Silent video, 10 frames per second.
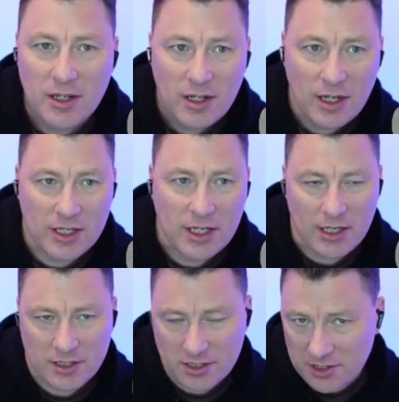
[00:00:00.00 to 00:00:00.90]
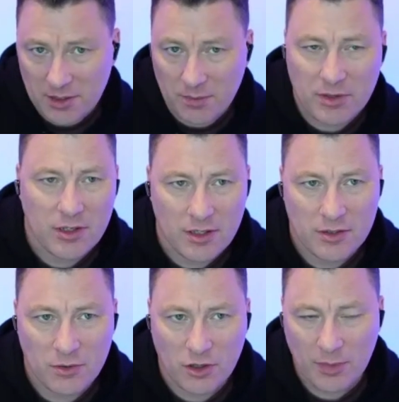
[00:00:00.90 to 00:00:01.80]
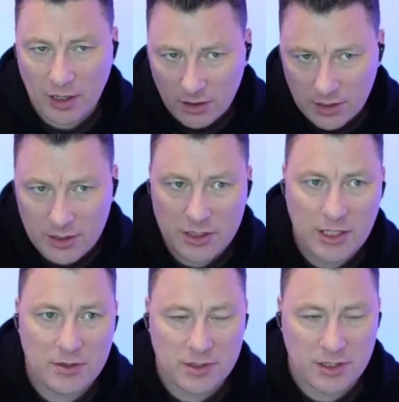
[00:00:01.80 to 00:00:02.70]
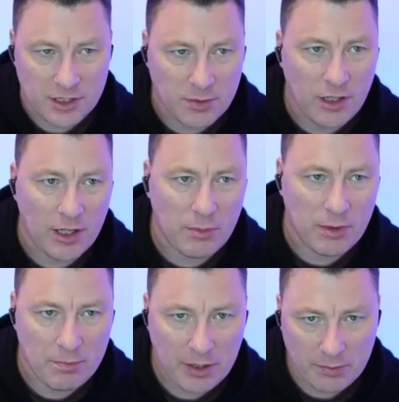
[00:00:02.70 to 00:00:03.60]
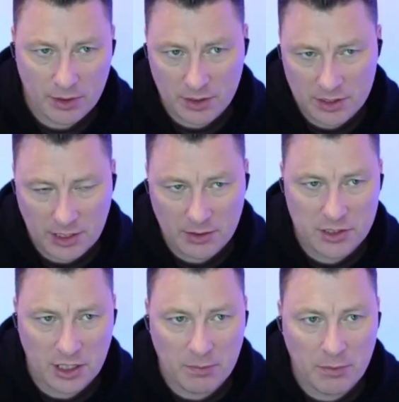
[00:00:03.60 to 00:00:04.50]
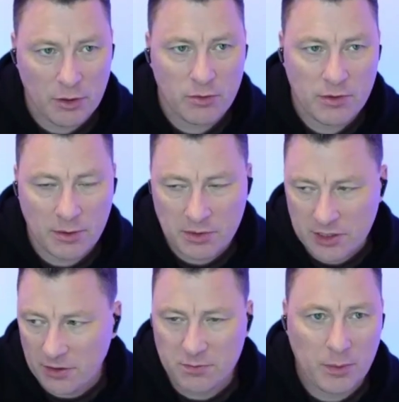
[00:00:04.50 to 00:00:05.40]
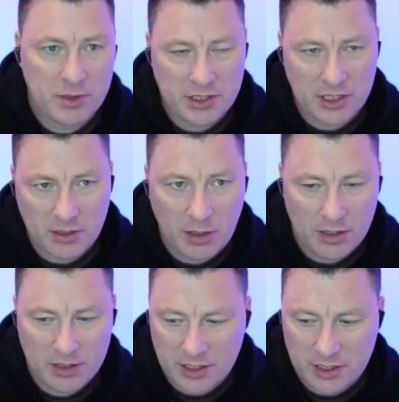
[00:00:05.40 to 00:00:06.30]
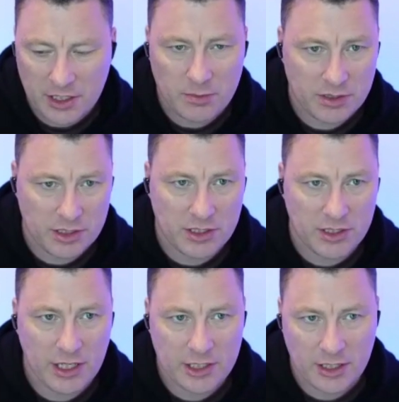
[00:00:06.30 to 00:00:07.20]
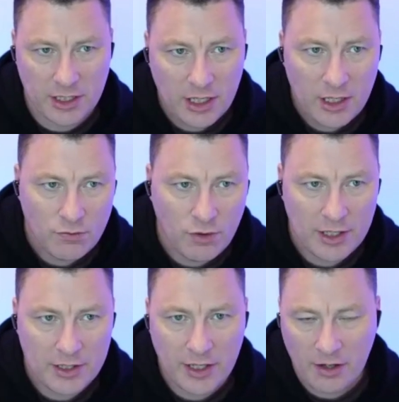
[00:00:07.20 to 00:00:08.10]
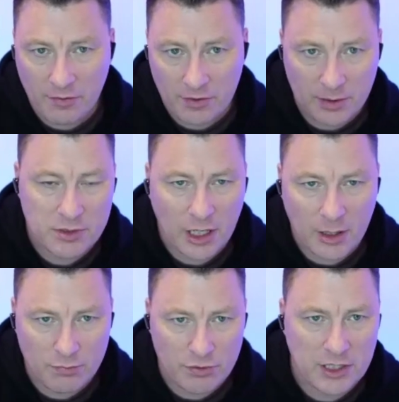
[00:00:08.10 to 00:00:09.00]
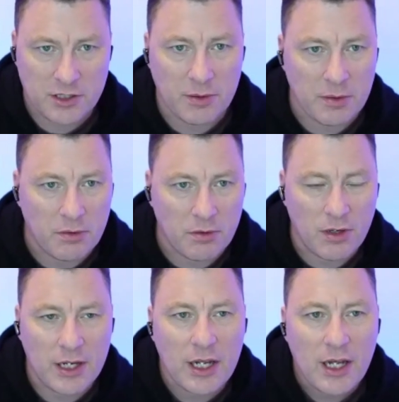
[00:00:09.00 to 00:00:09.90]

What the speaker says: and again, this is something that I talk about a lot in the sales thing as well. Like, when the sales team, who themselves probably see the marketing team as just there to write decks for them to go and present to people, like,